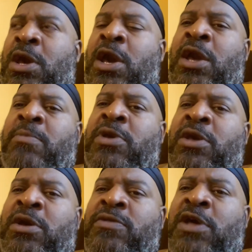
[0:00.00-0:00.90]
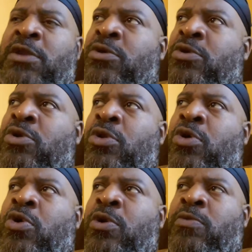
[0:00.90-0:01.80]
I am here that the
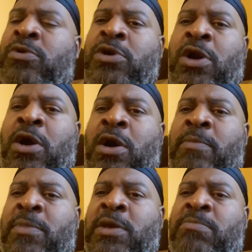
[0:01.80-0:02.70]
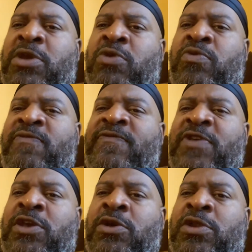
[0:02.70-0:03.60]
glory of God may be
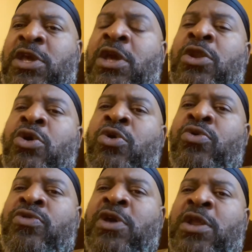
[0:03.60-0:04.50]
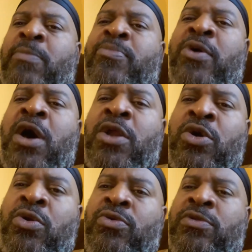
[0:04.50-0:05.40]
revealed in earth and upon
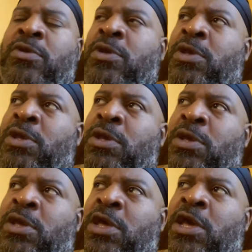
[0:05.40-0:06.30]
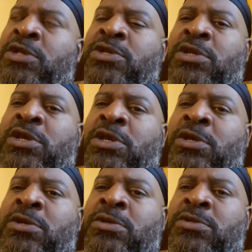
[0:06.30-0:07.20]
earth as it
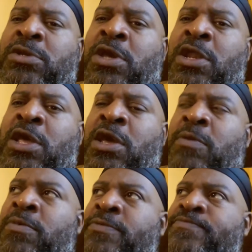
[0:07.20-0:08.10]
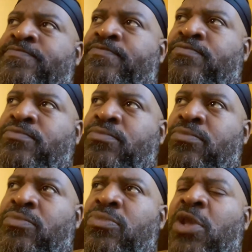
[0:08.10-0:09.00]
is in heaven.
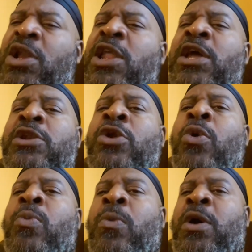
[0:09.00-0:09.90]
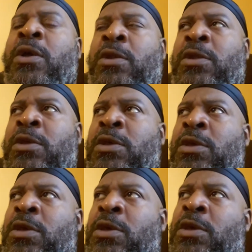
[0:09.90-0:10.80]
Let no one
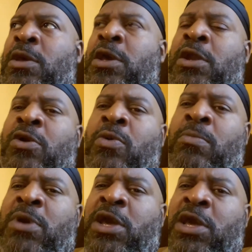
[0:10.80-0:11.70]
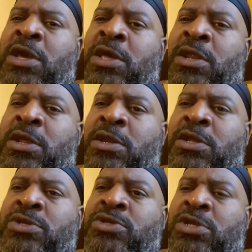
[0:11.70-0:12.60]
and no man
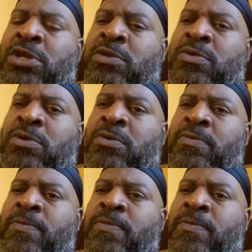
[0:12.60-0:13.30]
deceive you.